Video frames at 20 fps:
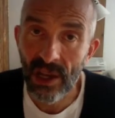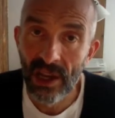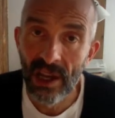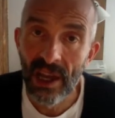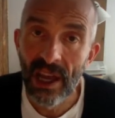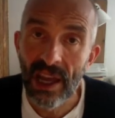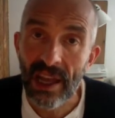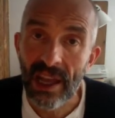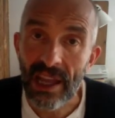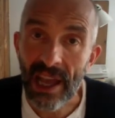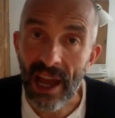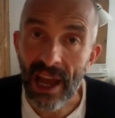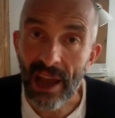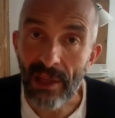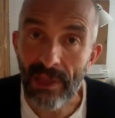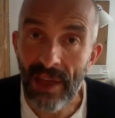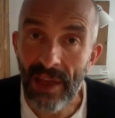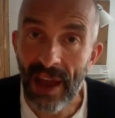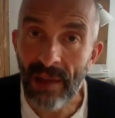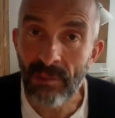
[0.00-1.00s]
yeah,
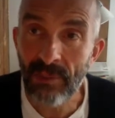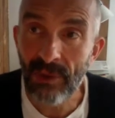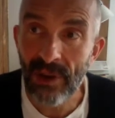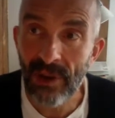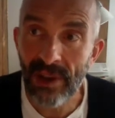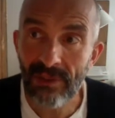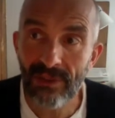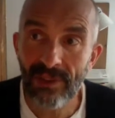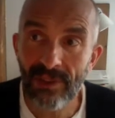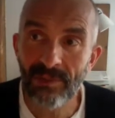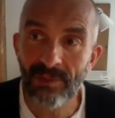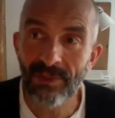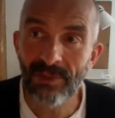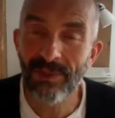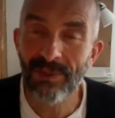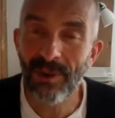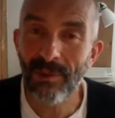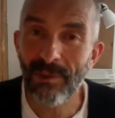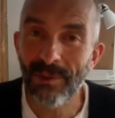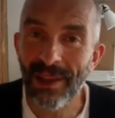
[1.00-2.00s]
that in brief, and
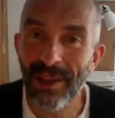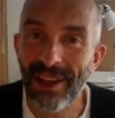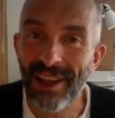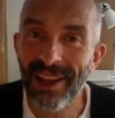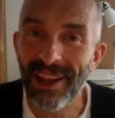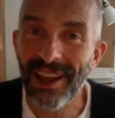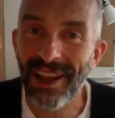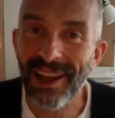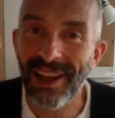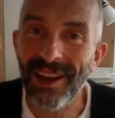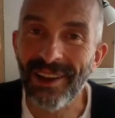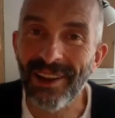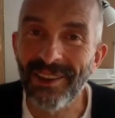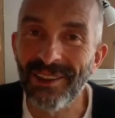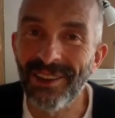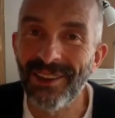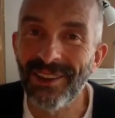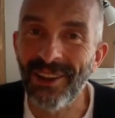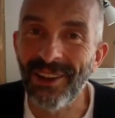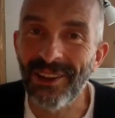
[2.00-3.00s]
probably
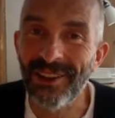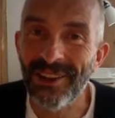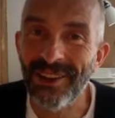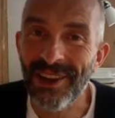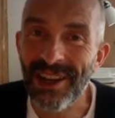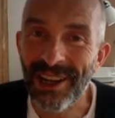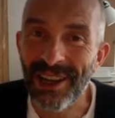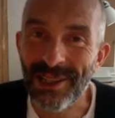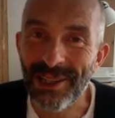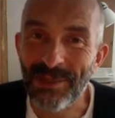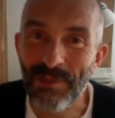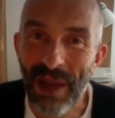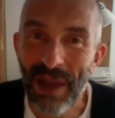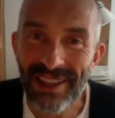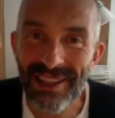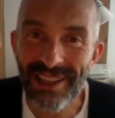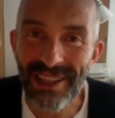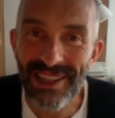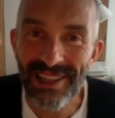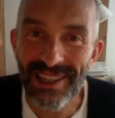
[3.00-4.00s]
longer than you'd
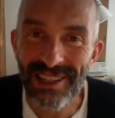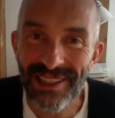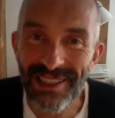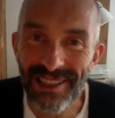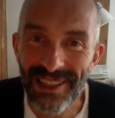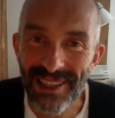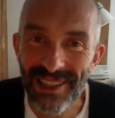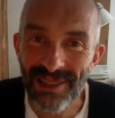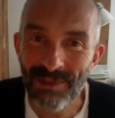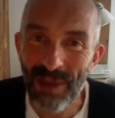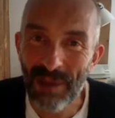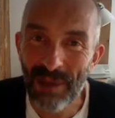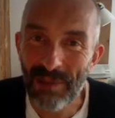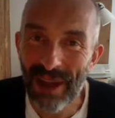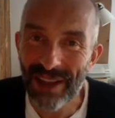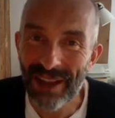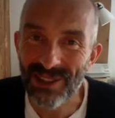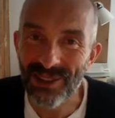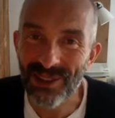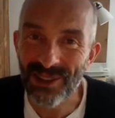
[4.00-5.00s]
expected, is my
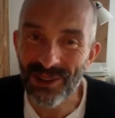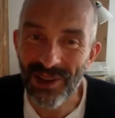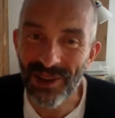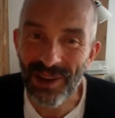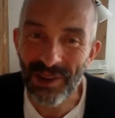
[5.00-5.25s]
backstory.